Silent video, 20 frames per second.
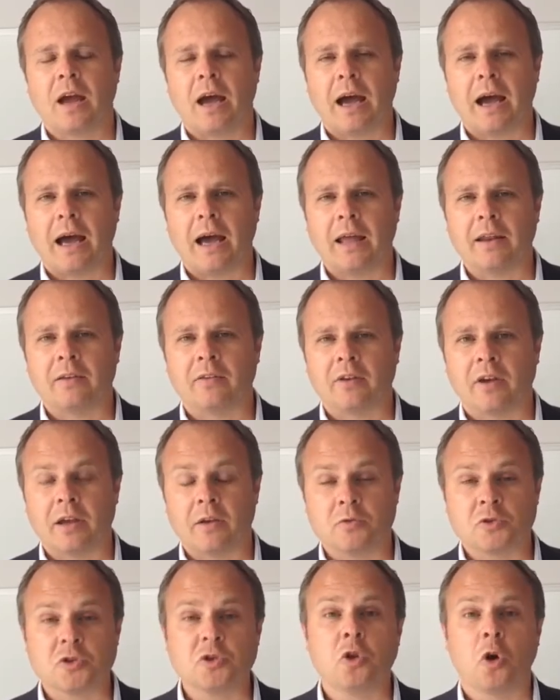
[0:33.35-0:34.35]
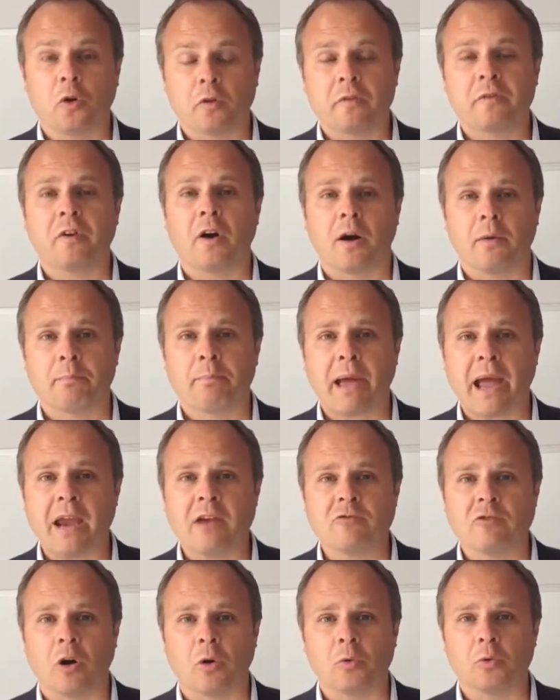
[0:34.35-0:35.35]
and it was non-farm
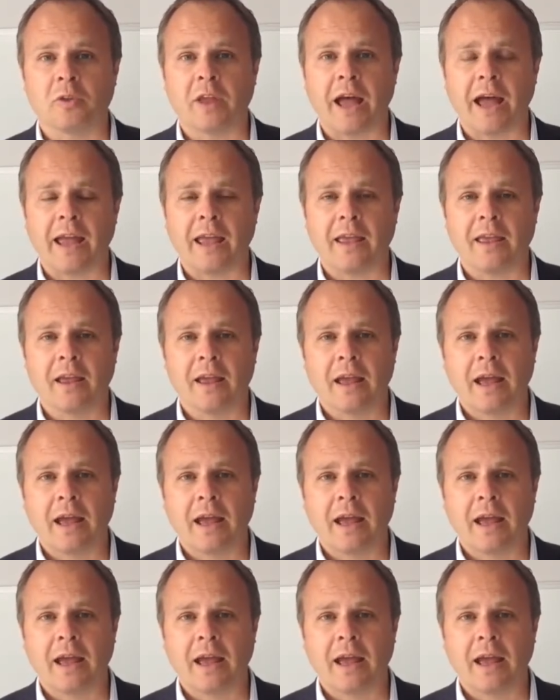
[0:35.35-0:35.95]
payroll day,